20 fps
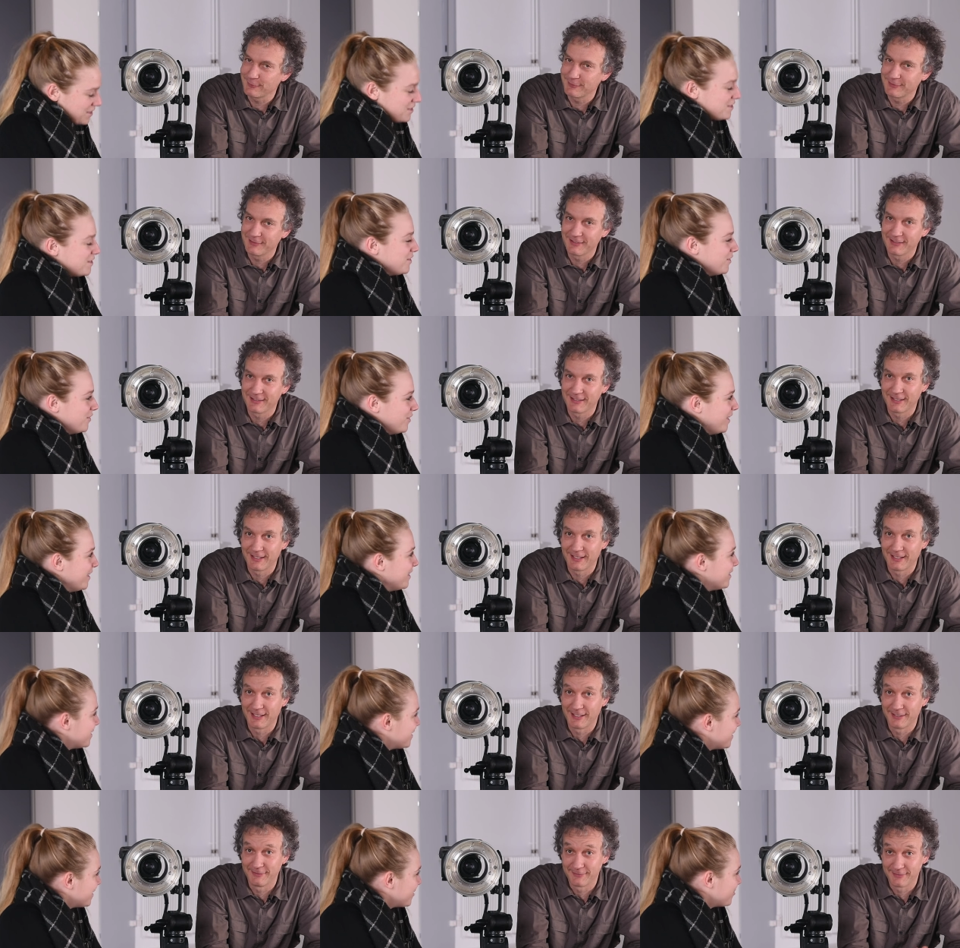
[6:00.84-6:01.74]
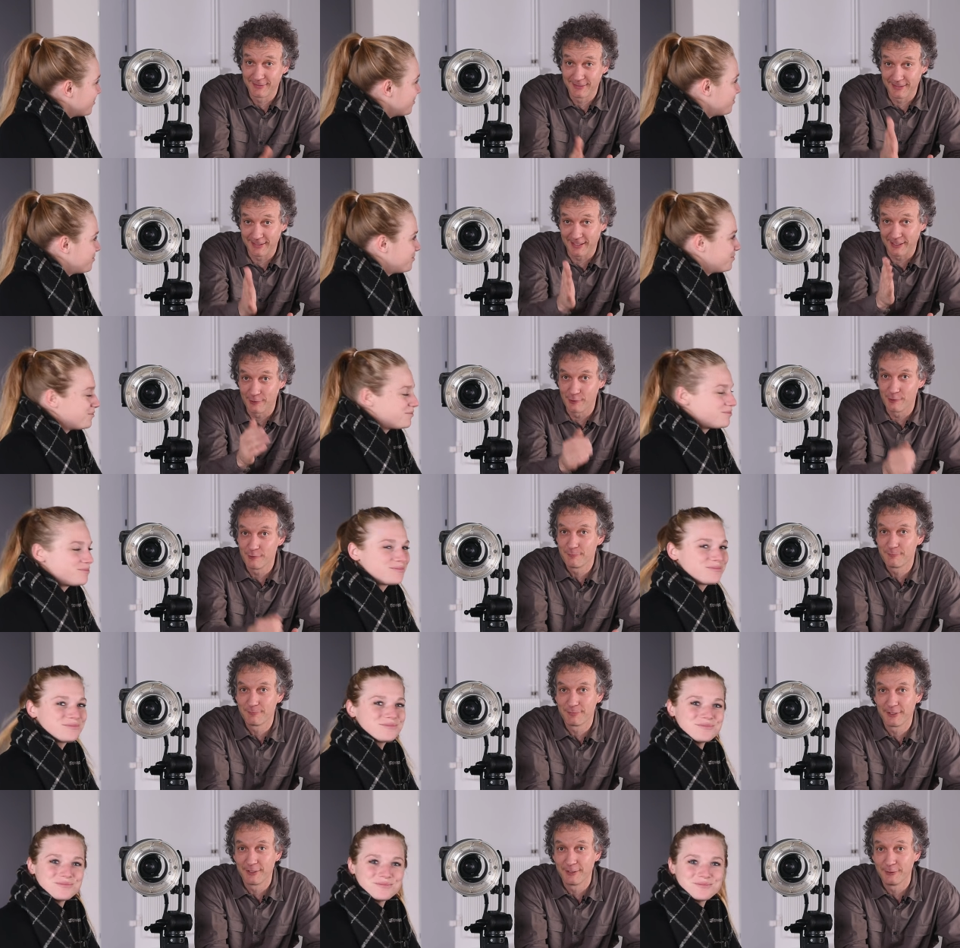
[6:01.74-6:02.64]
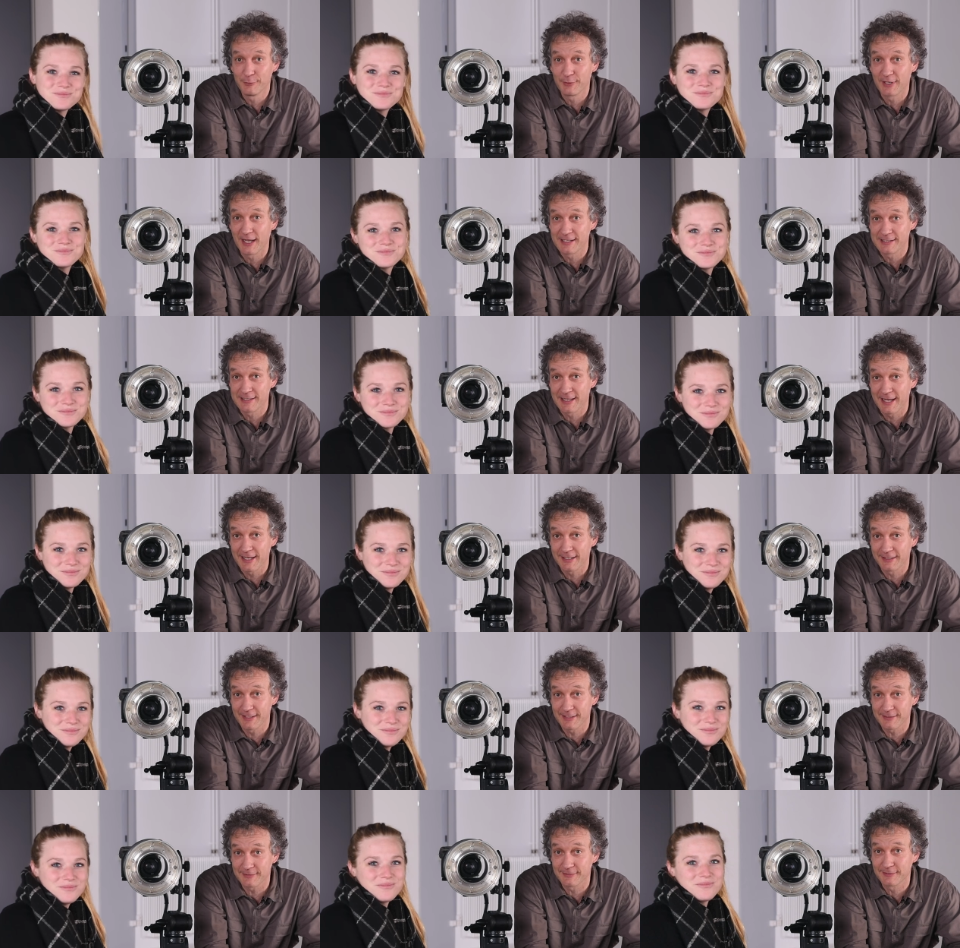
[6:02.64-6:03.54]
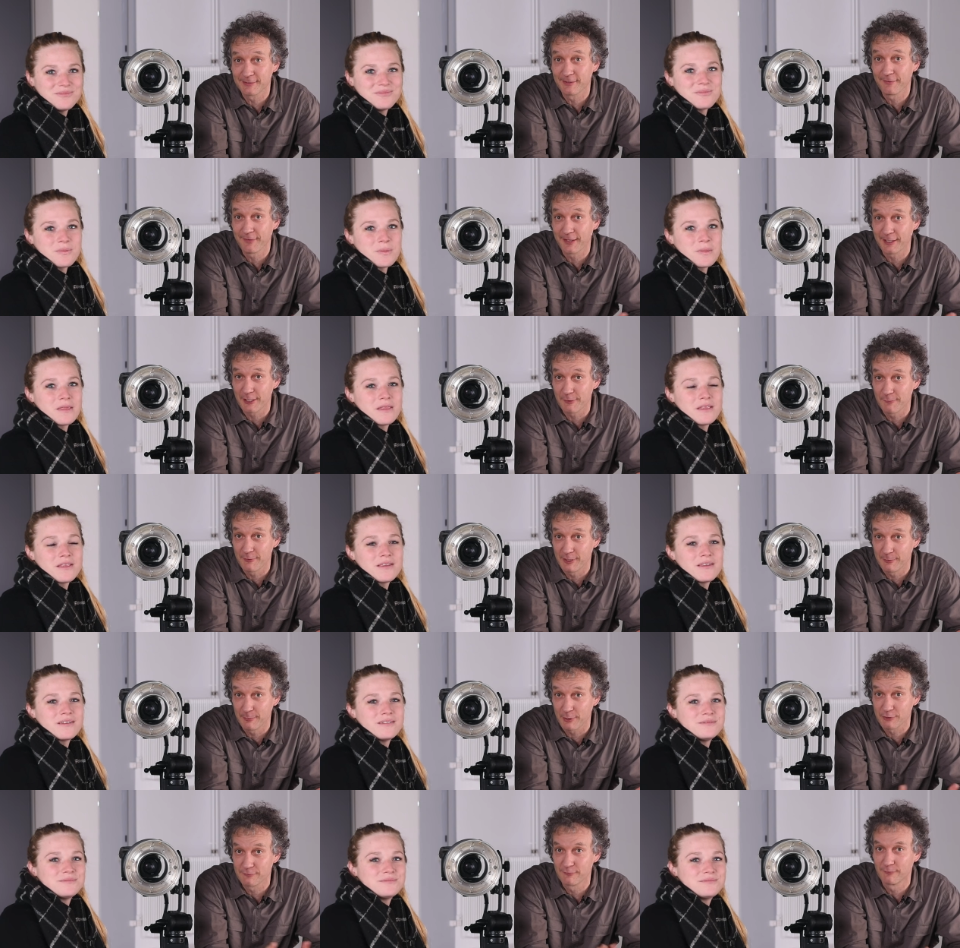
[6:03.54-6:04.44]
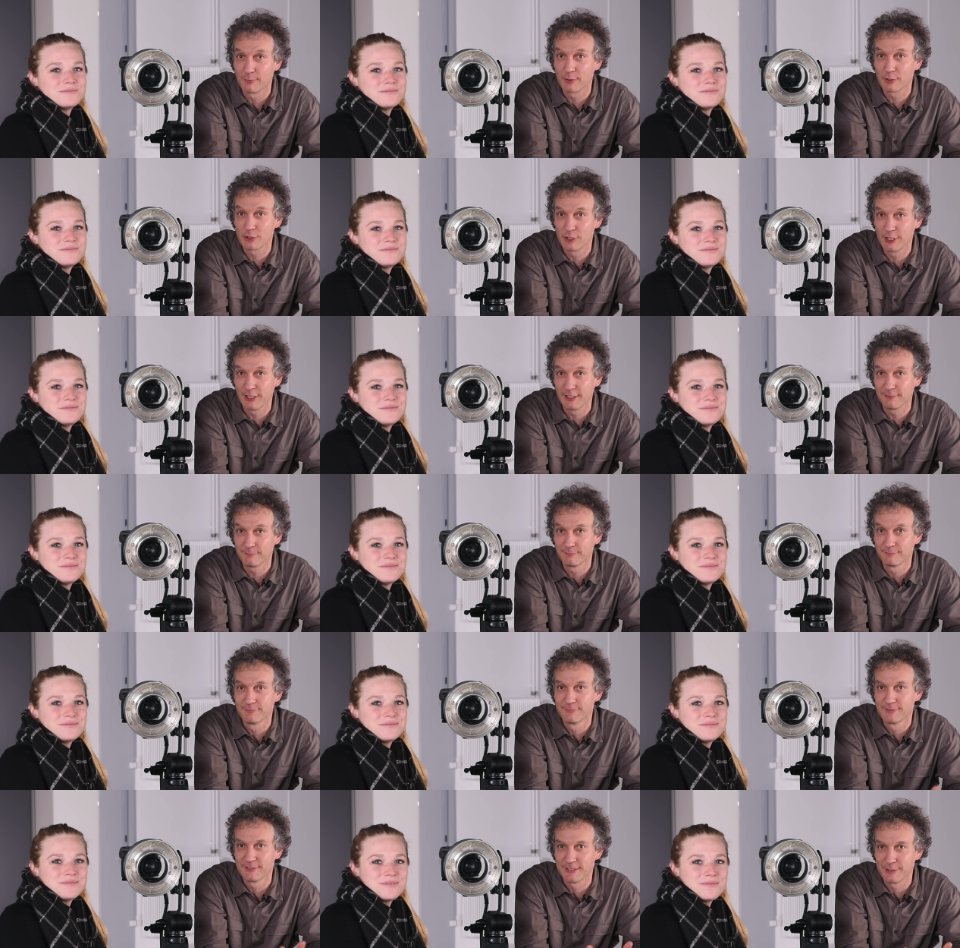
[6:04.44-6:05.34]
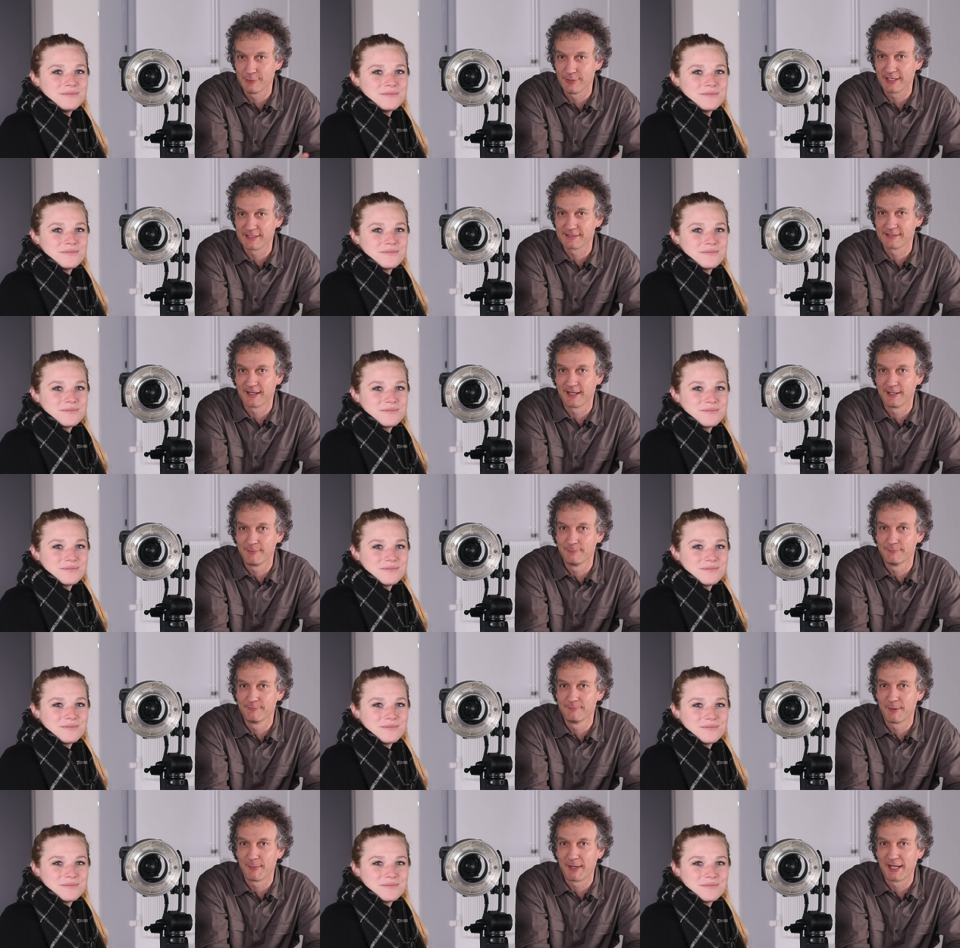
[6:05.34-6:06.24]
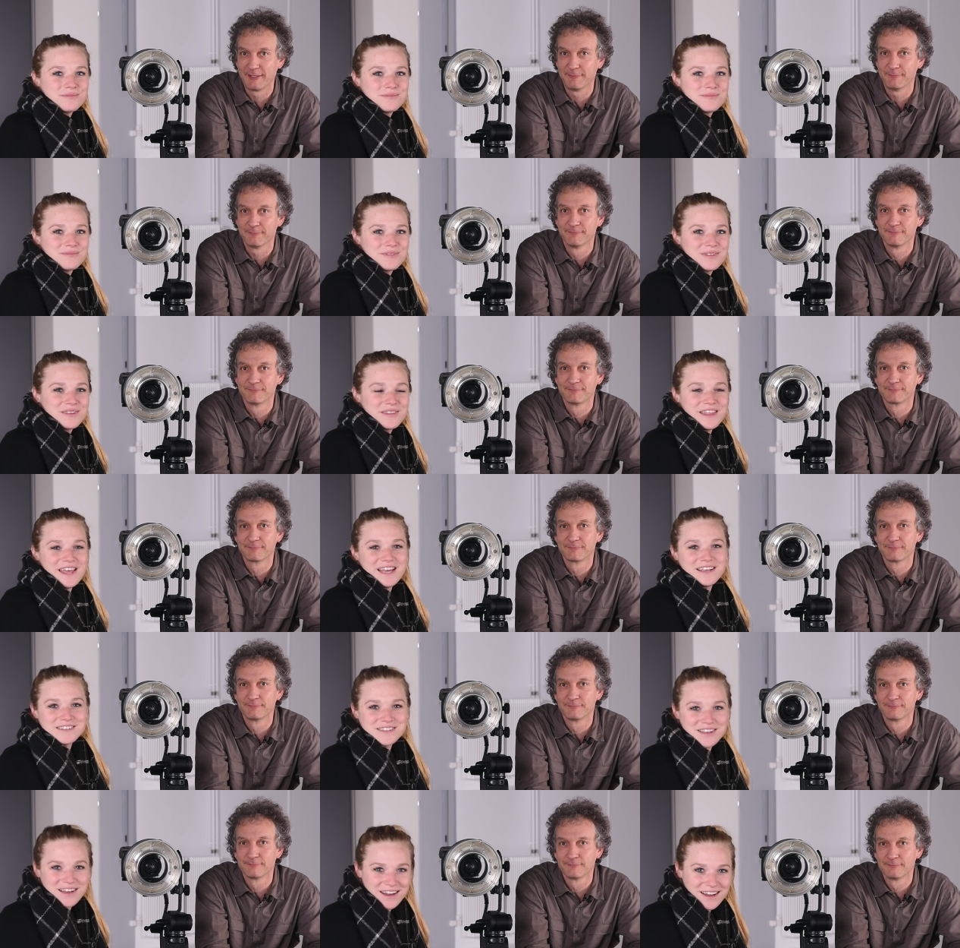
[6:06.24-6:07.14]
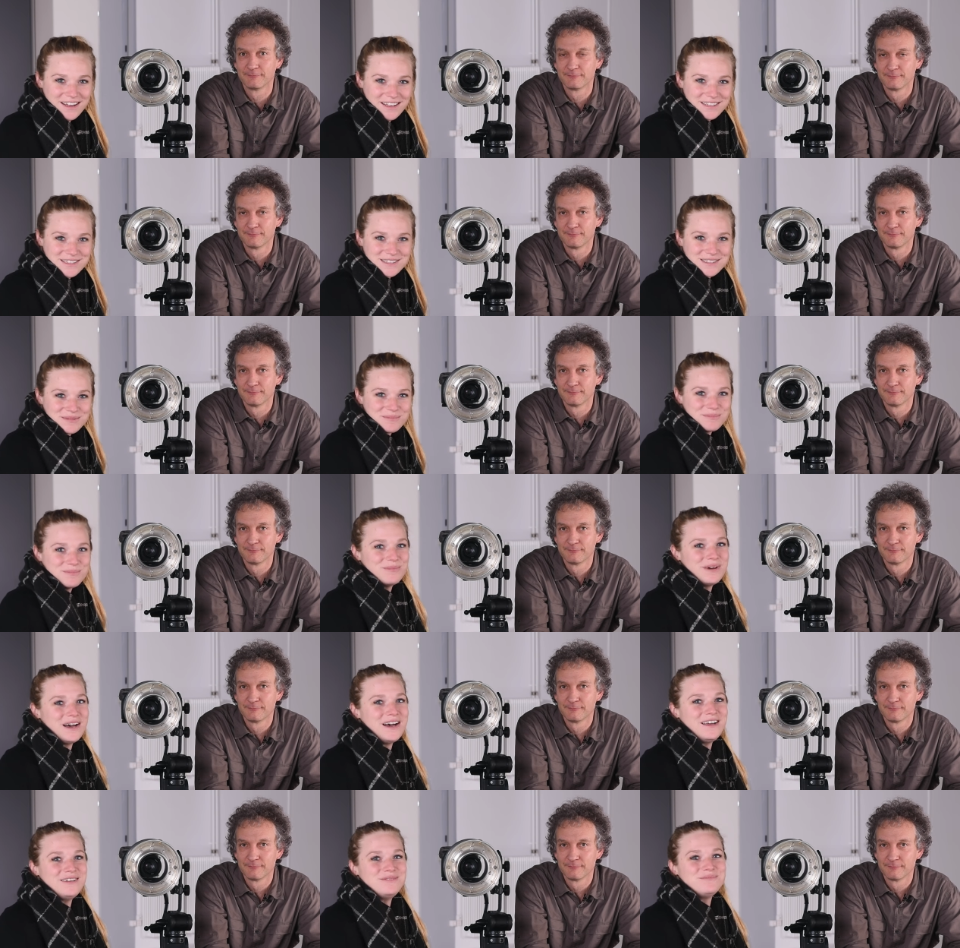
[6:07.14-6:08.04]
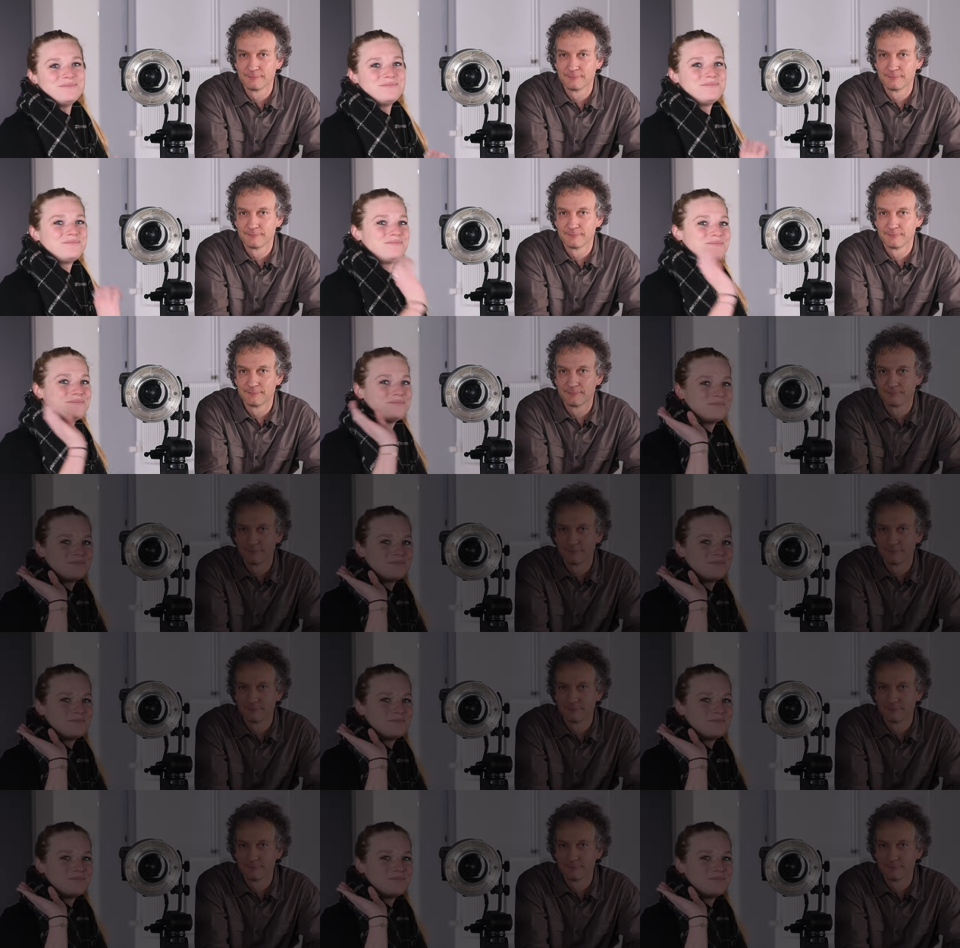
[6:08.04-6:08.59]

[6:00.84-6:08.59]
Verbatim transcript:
Speaker 1: Yes, you did. And uh, I hope uh, you guys liked it. Thank you very much for watching. See you next time. Bye bye.
Speaker 2: Thanks, guys. Bye.